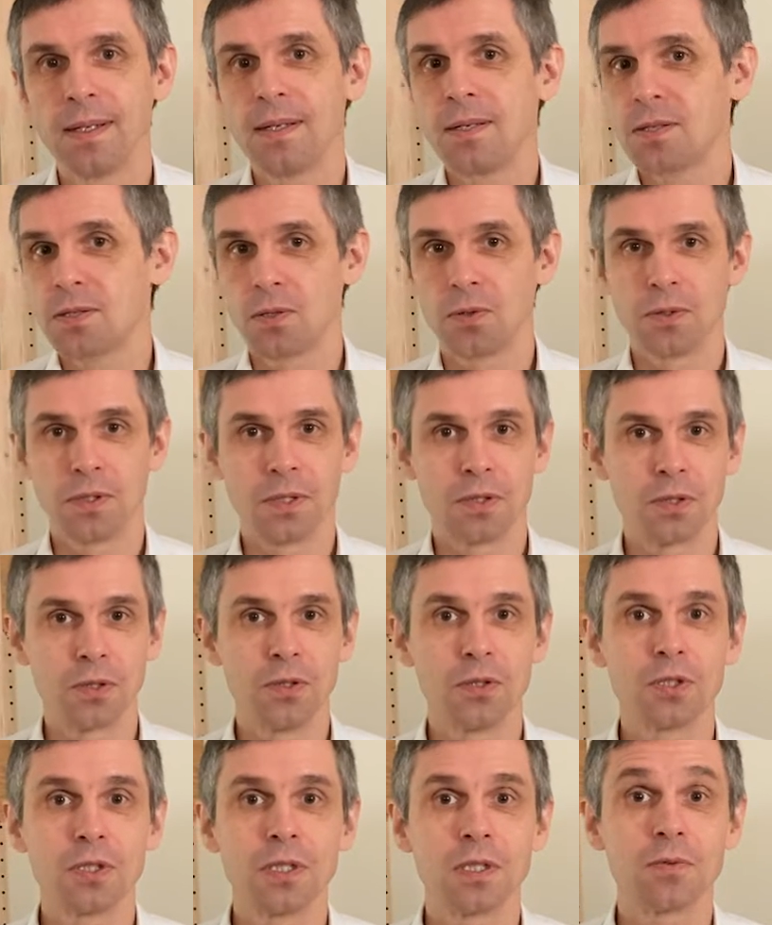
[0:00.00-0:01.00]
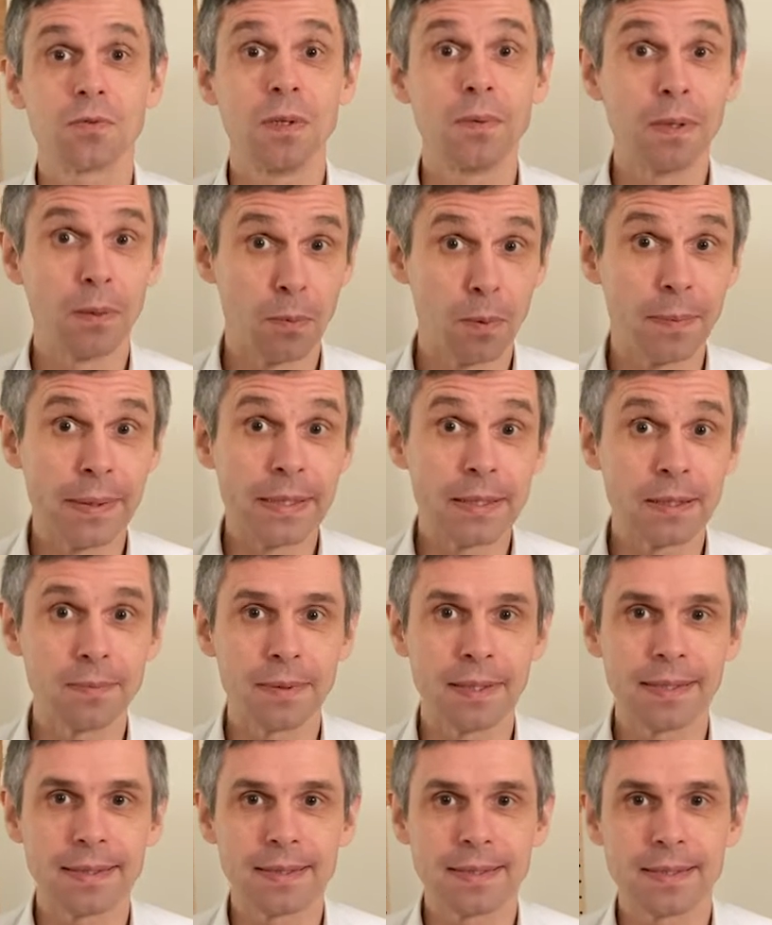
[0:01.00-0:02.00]
So the solutions will be momentum
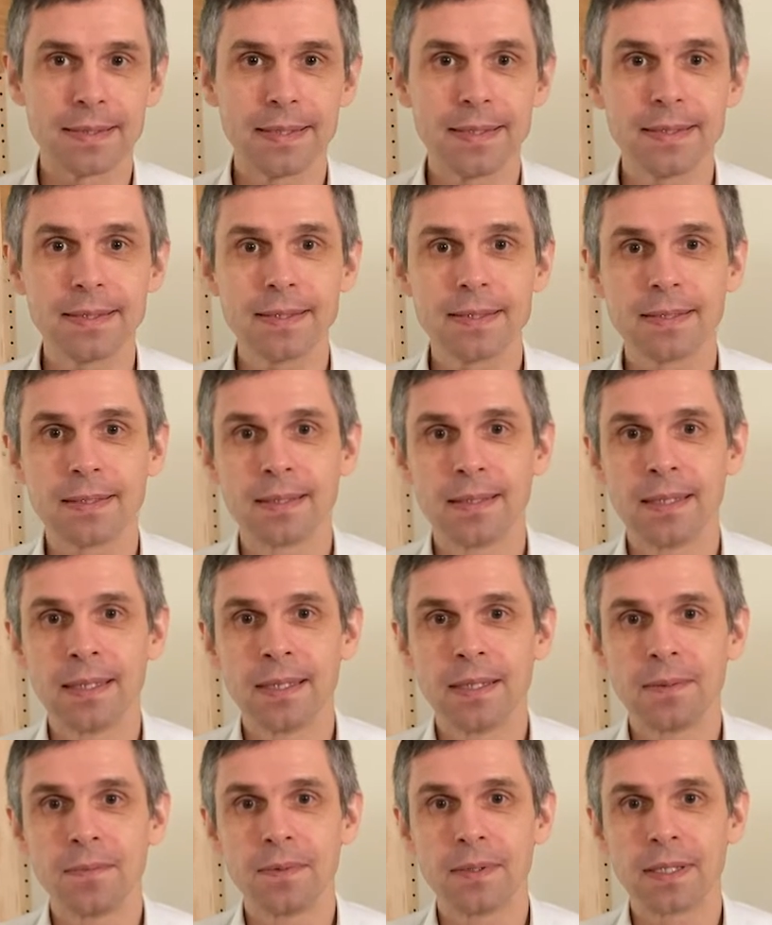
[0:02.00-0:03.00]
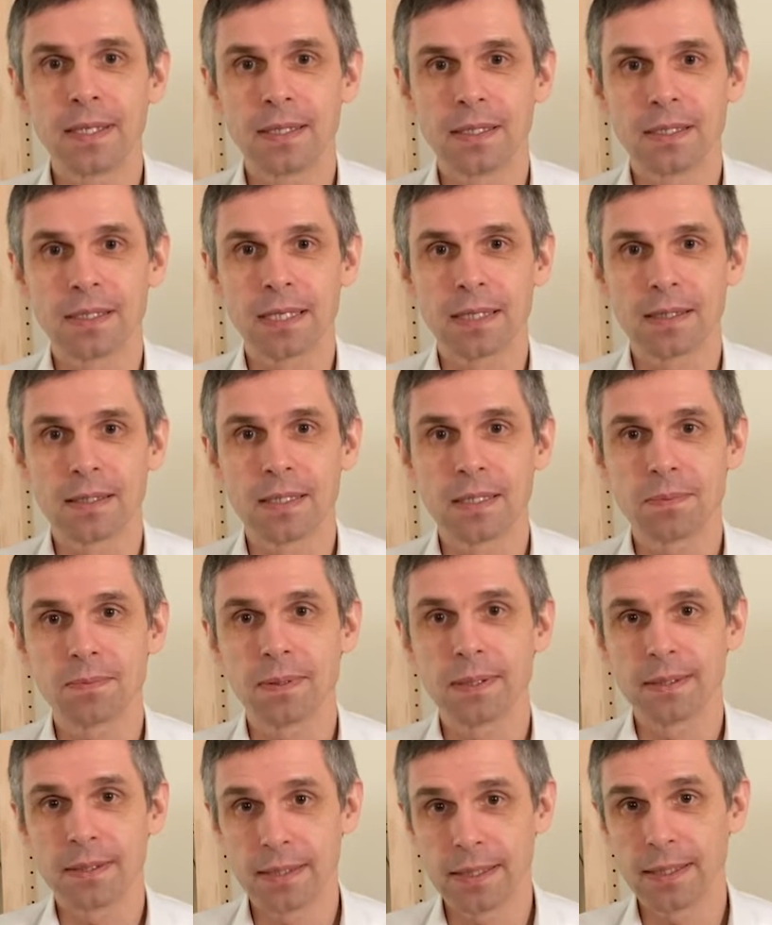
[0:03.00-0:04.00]
eigenstates. We can check this
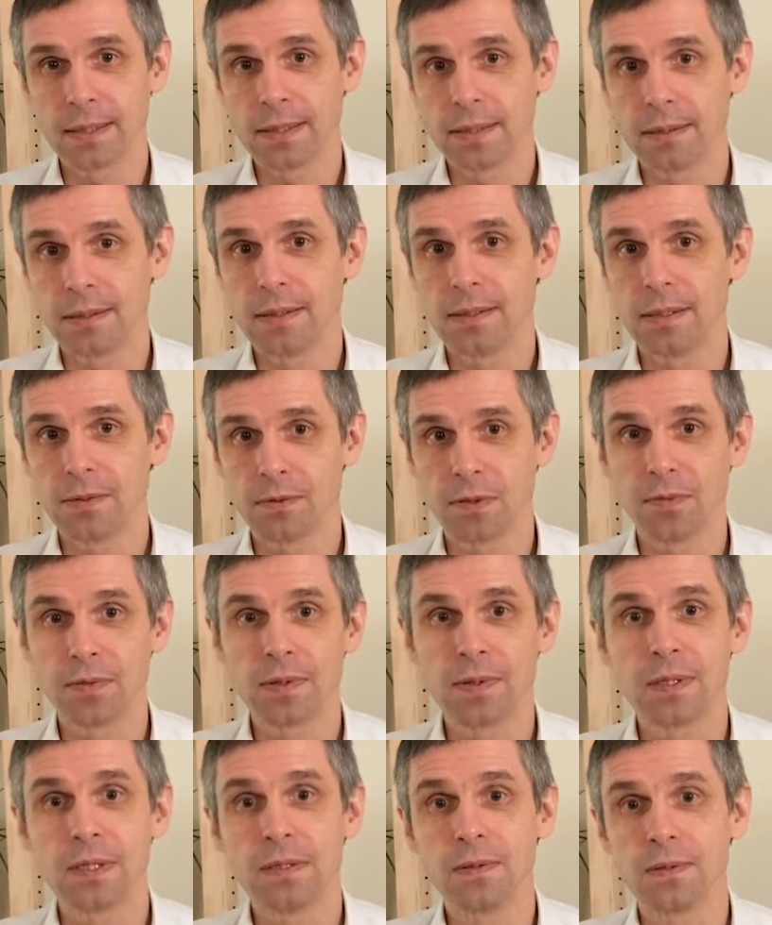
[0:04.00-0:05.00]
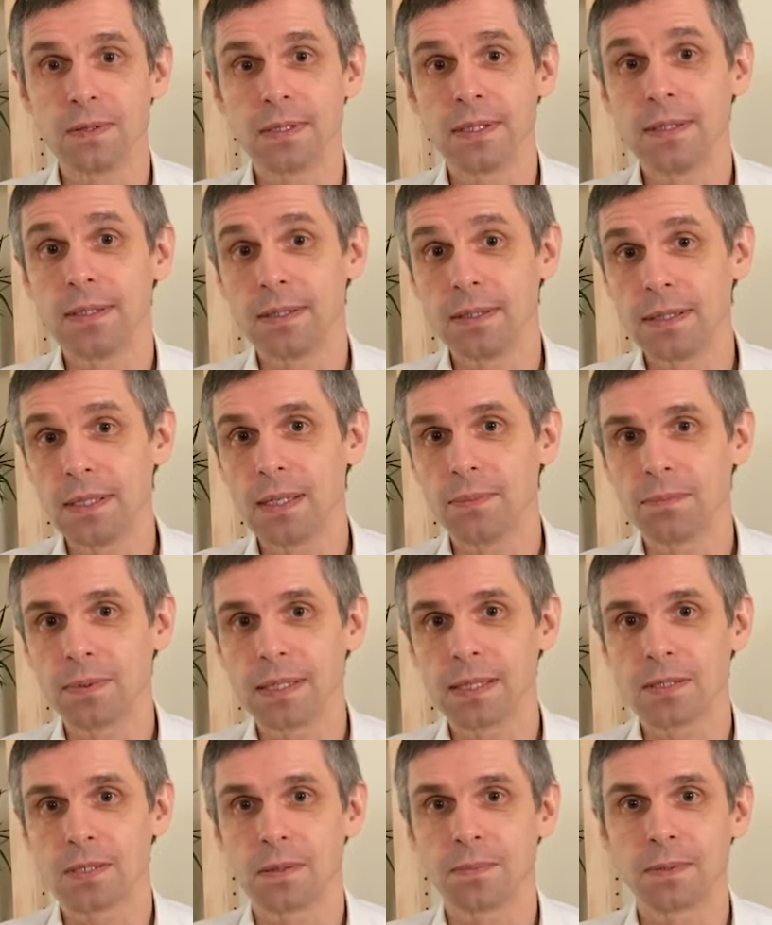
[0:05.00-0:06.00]
by taking the derivatives in the
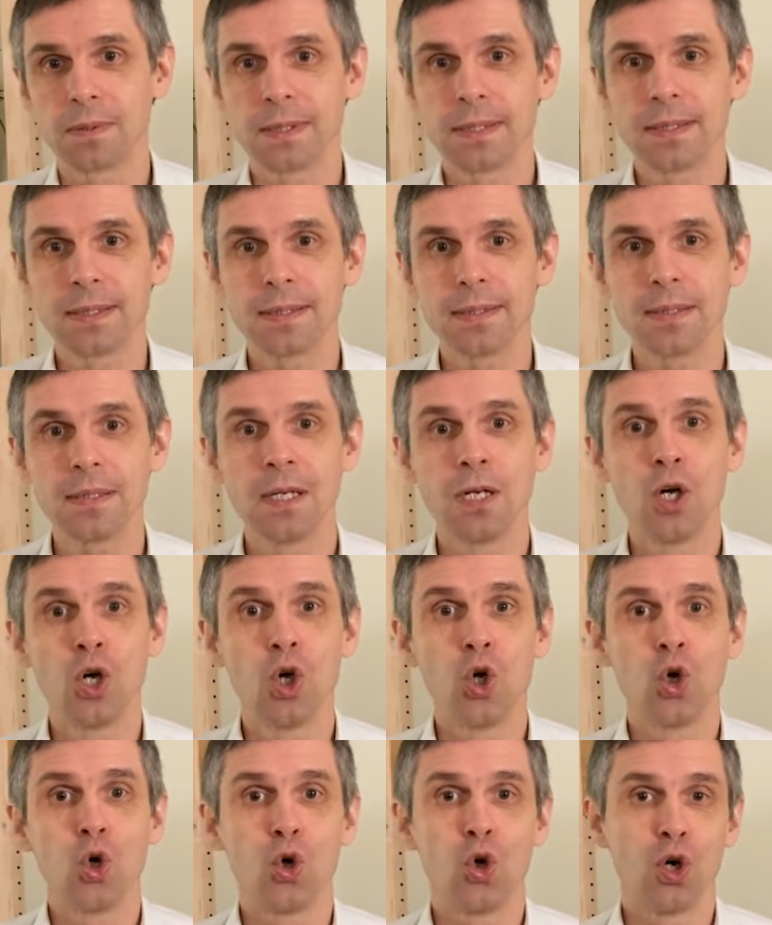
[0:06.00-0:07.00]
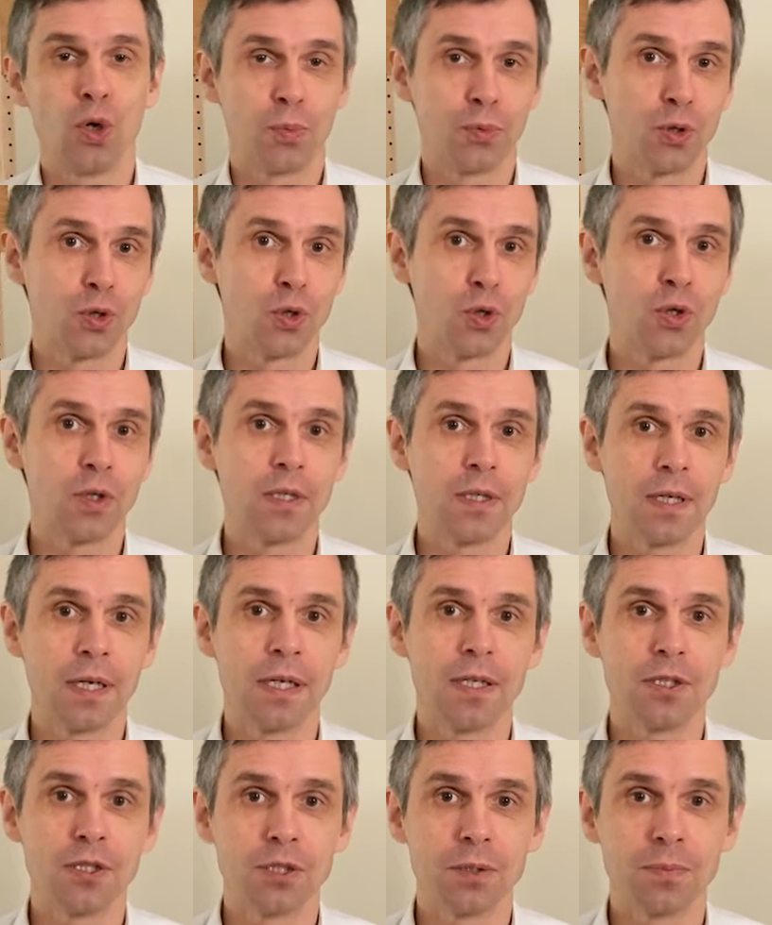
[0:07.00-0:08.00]
Laplace operator, or purely
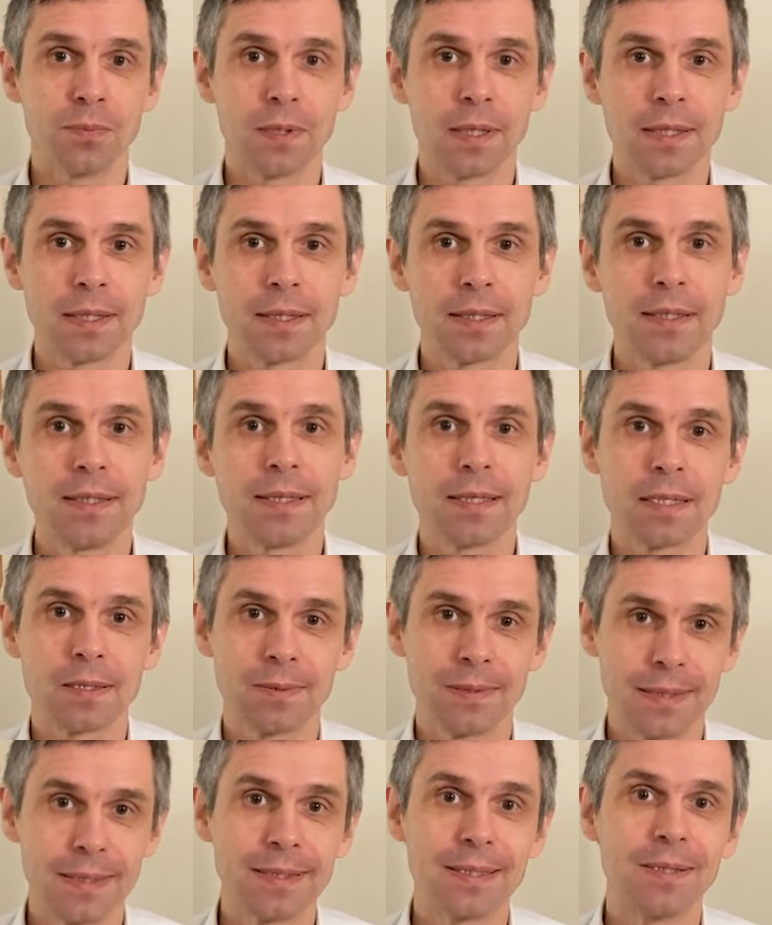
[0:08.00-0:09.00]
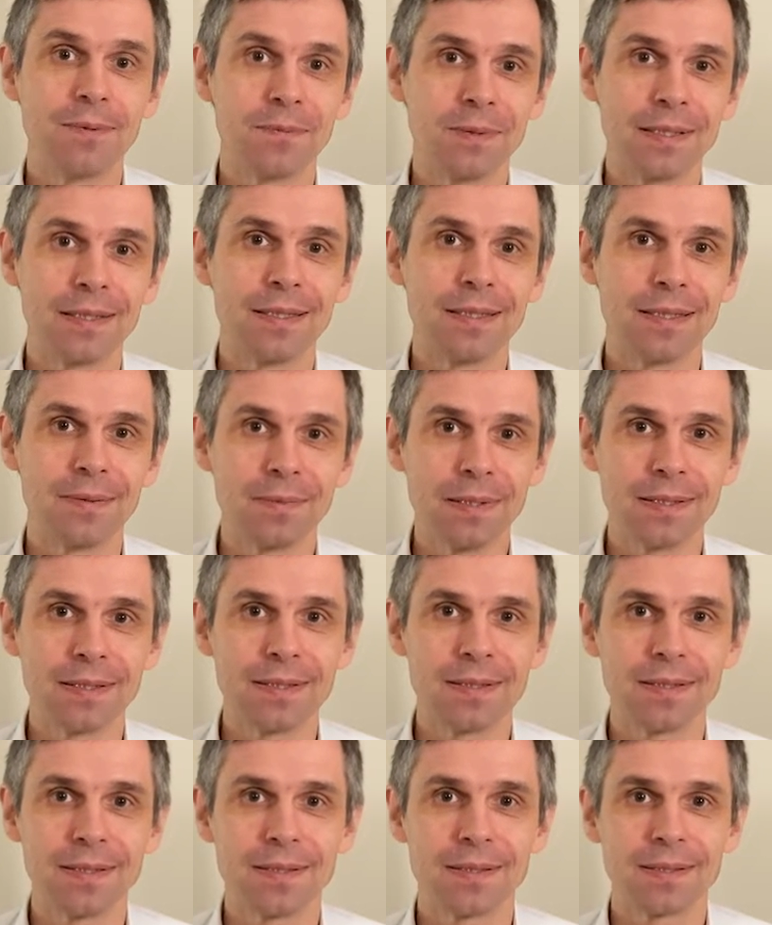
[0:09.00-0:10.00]
algebraically as we did in one
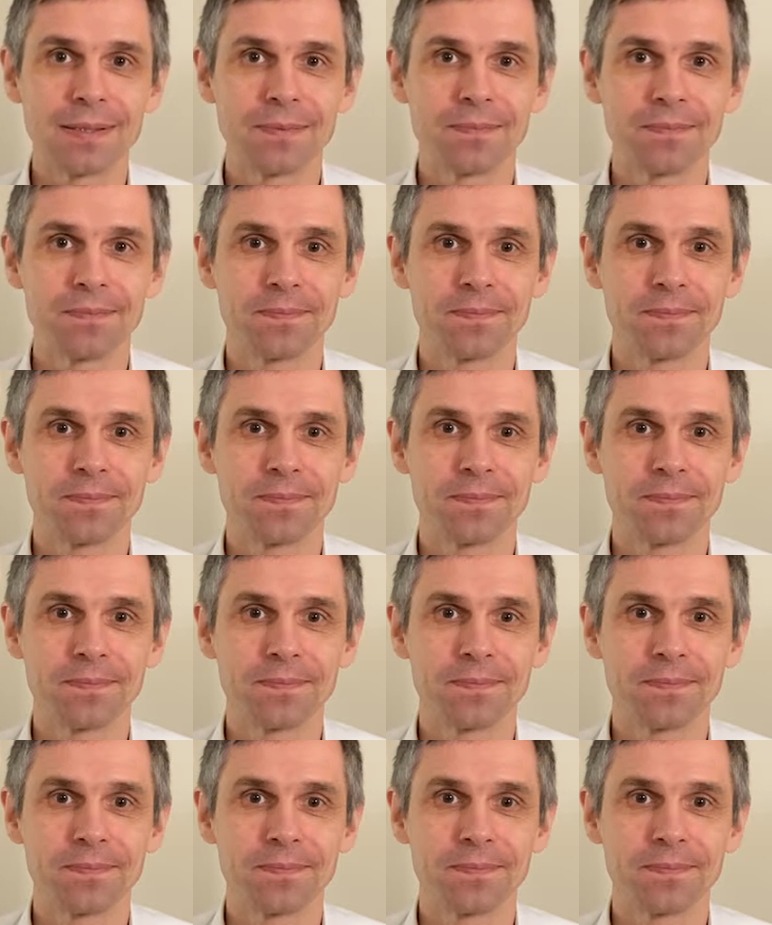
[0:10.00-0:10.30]
dimensions.